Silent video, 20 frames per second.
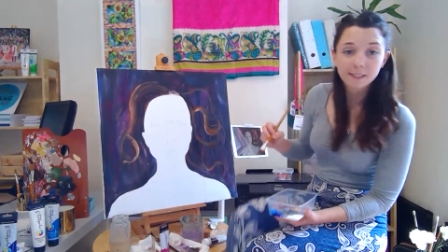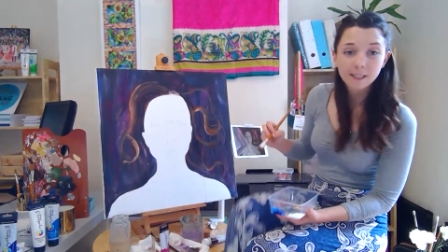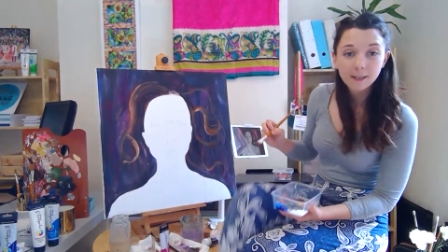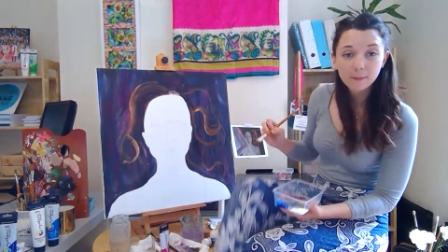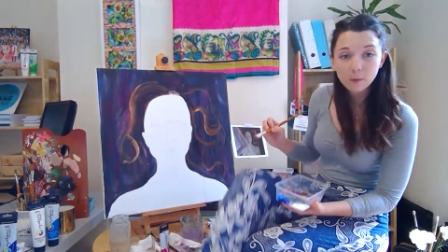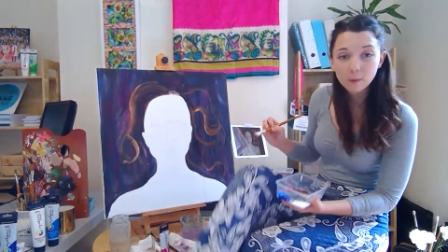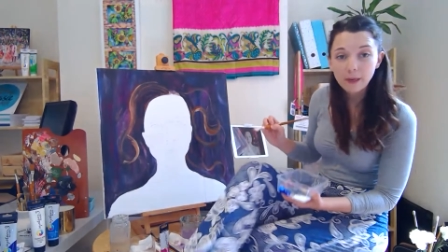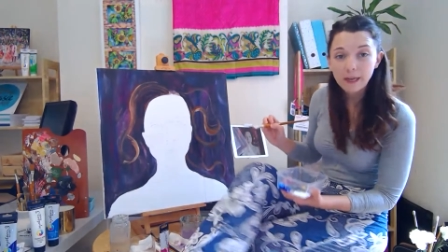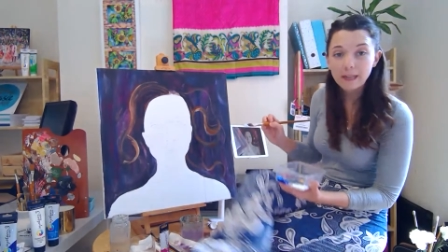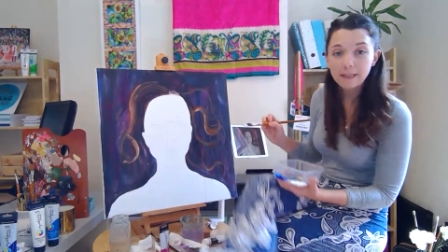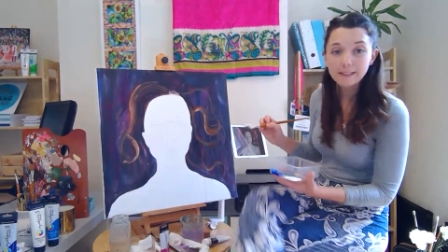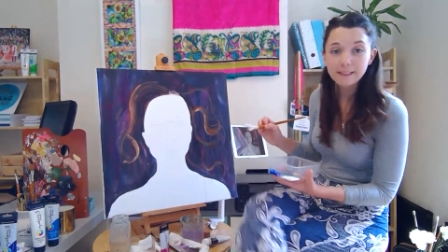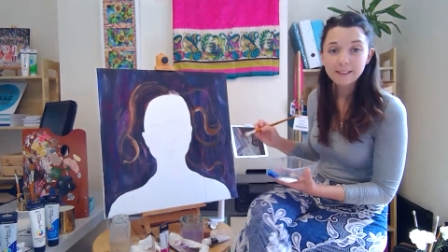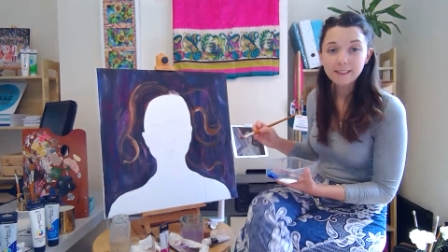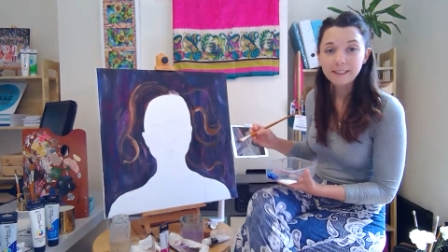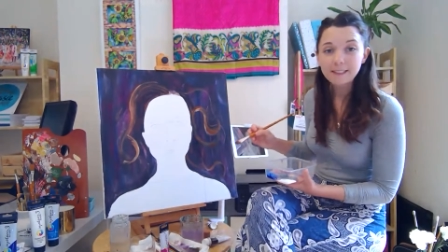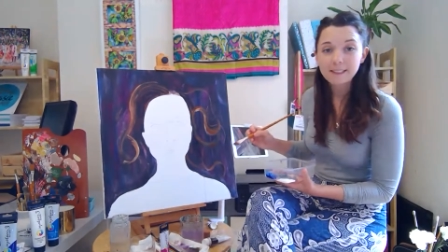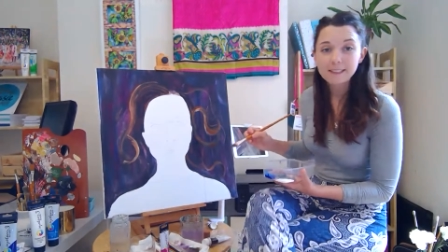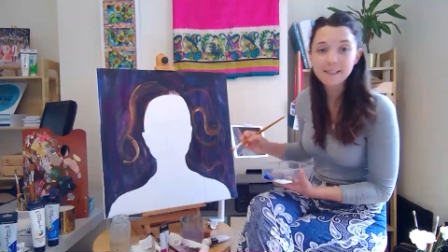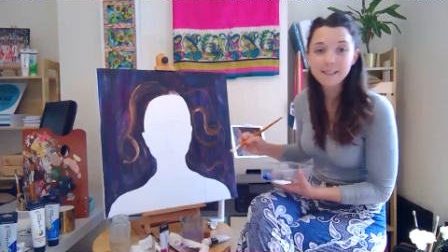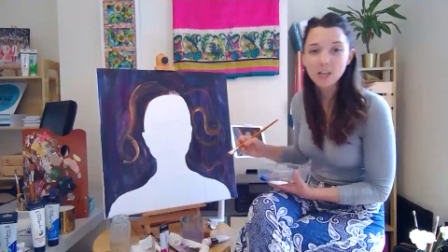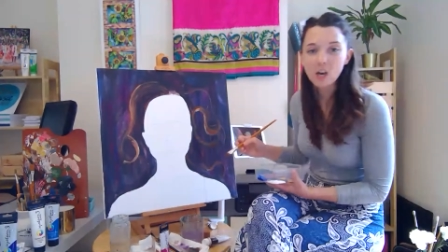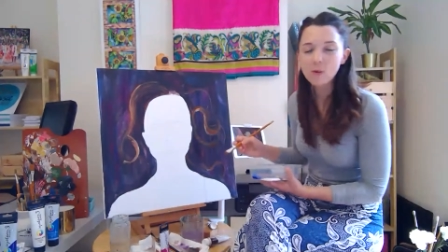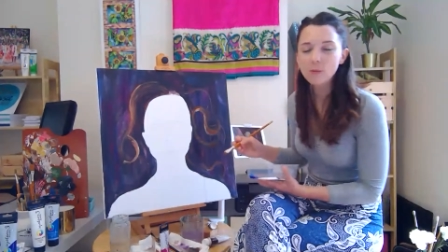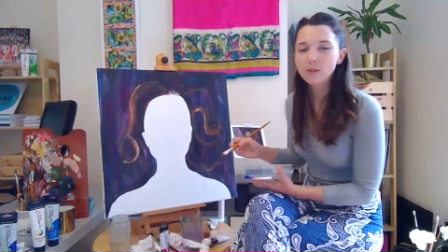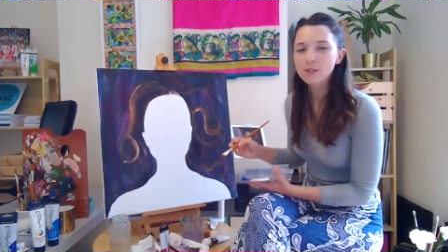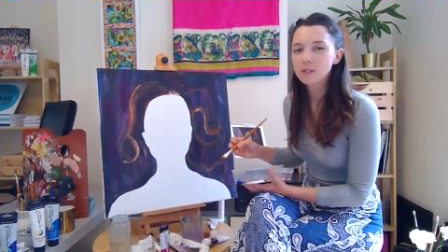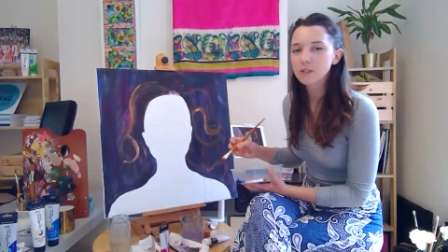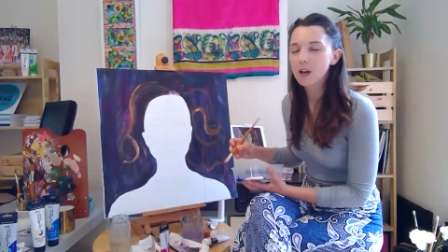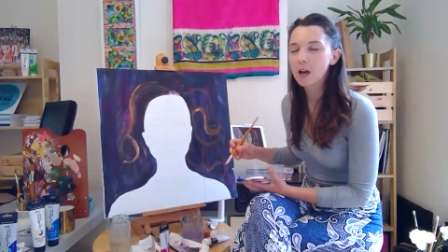I'm aware that it is. I
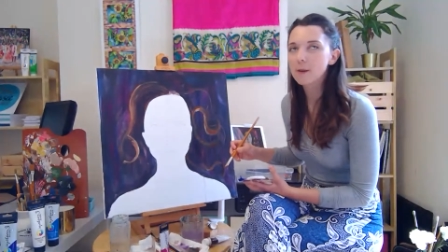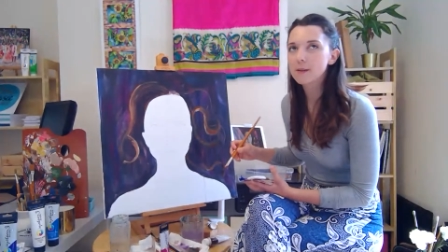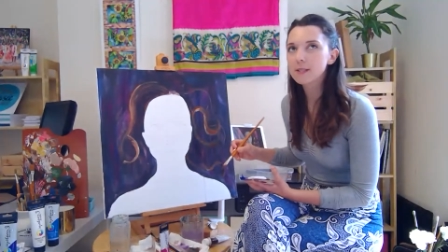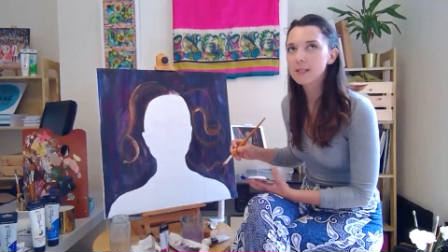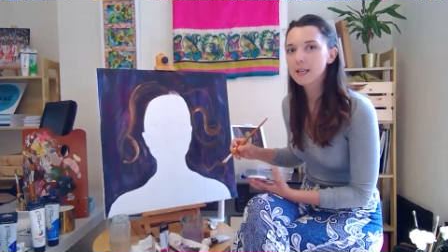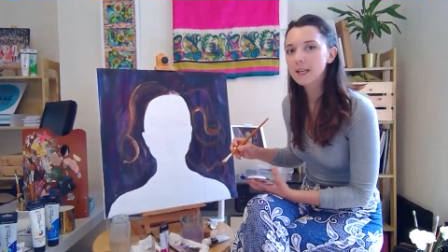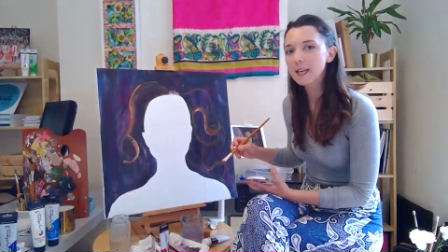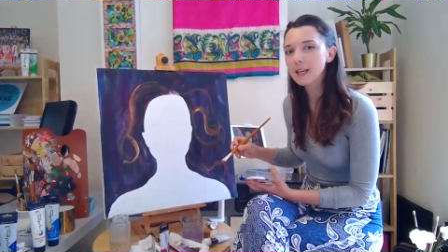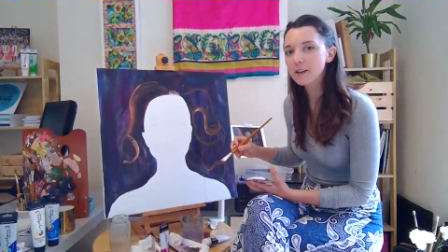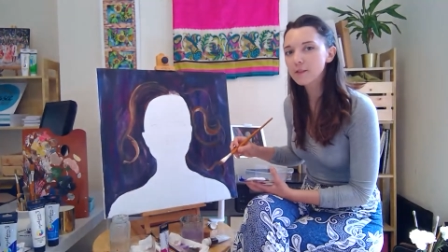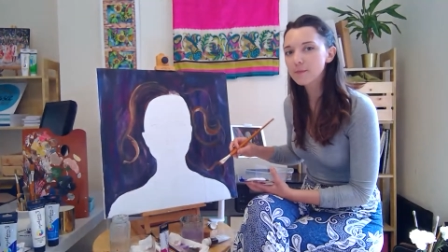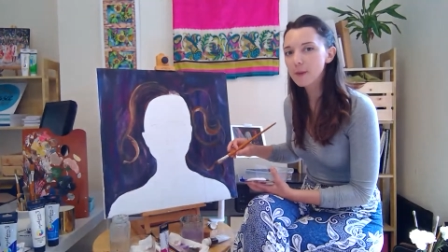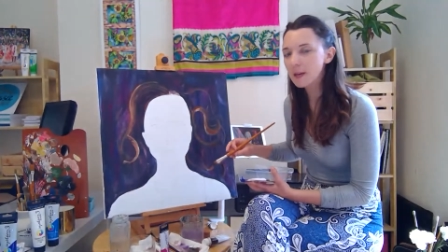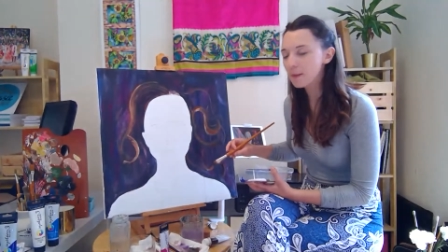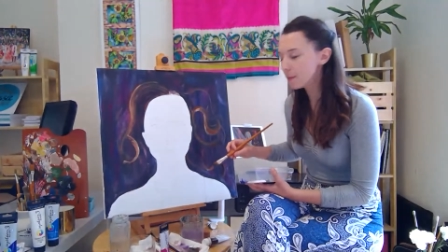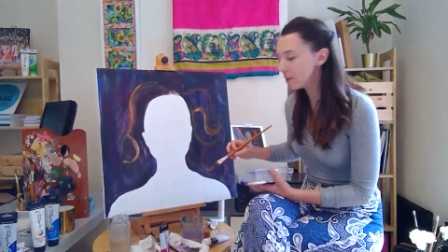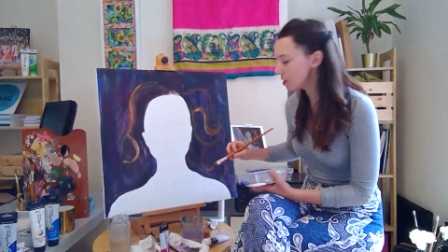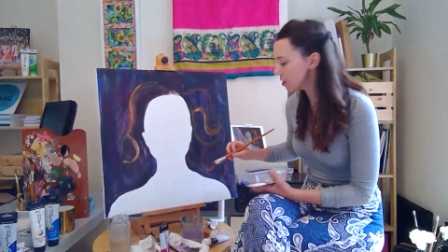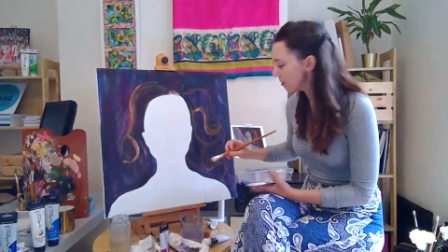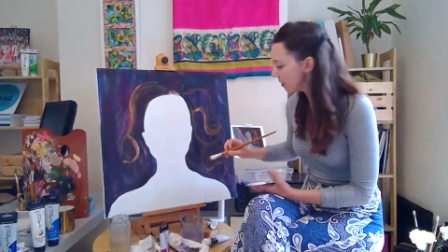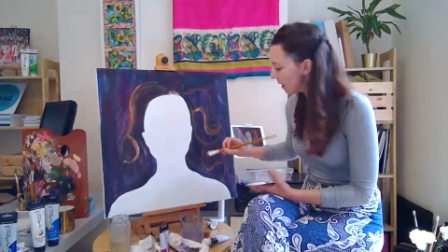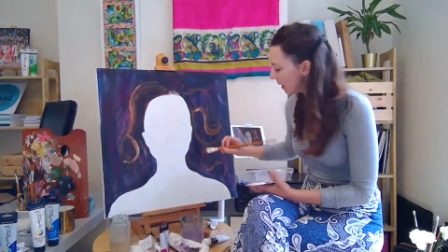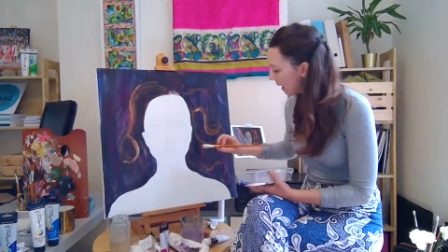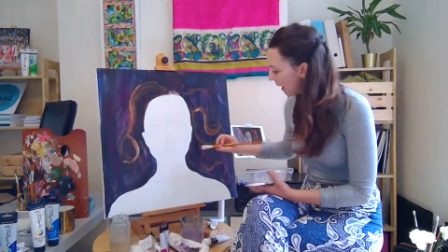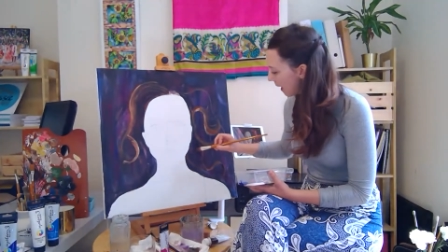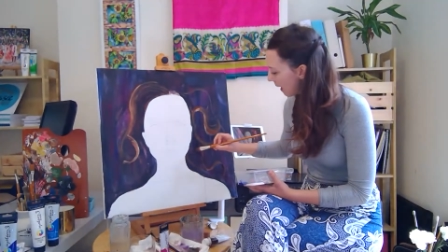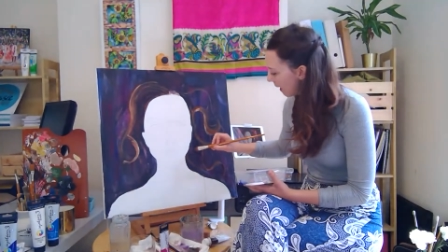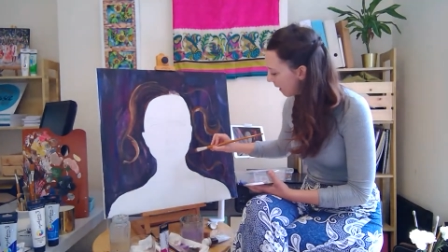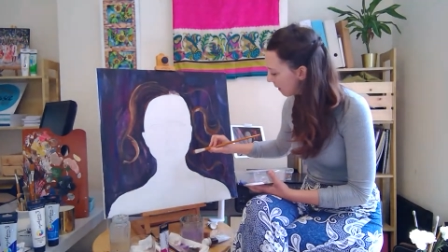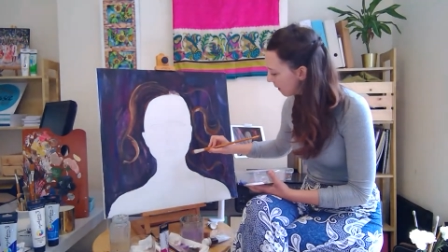was thinking of maybe doing
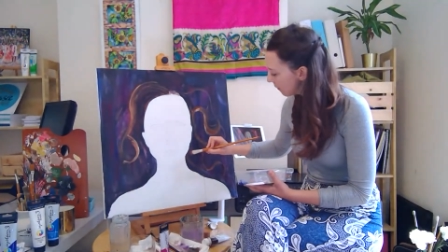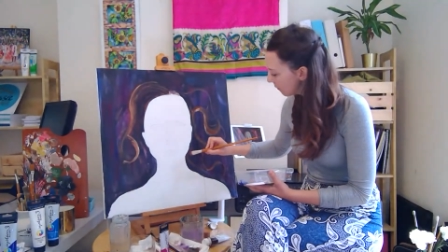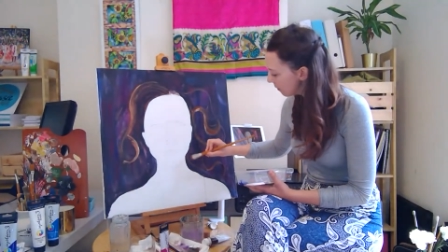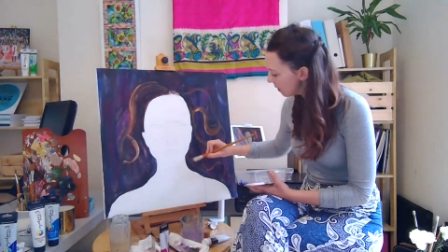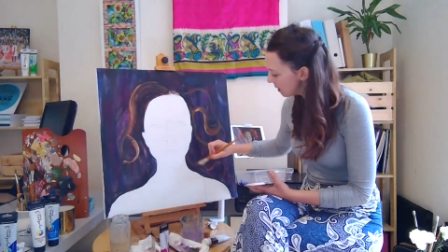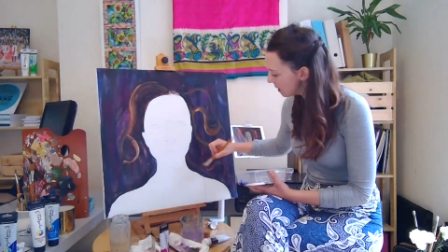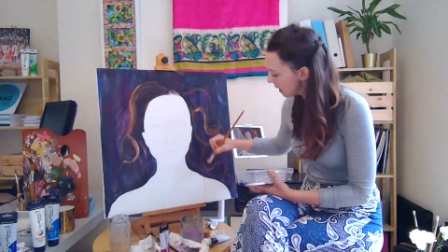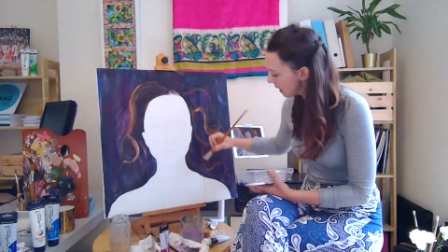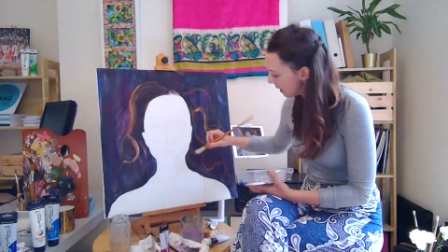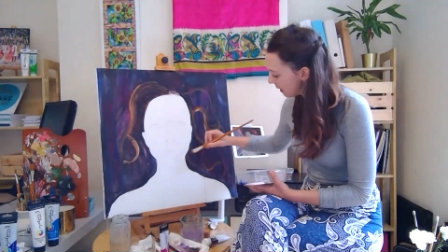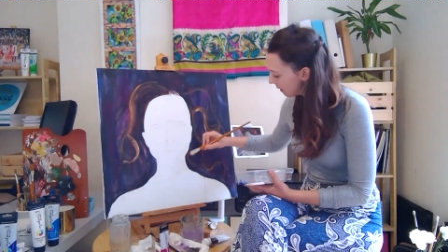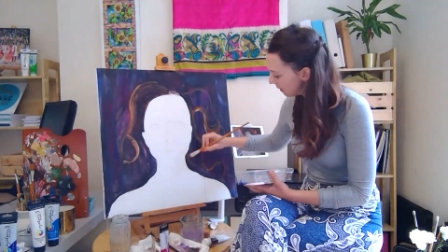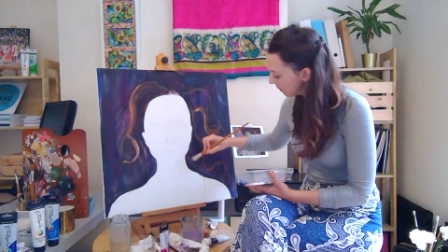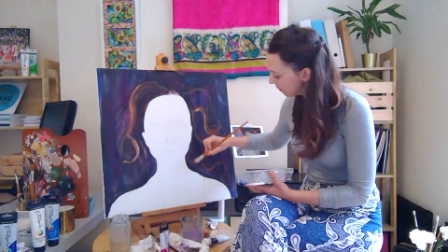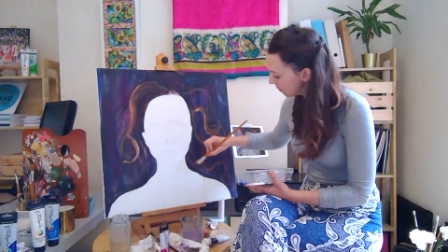a V-Day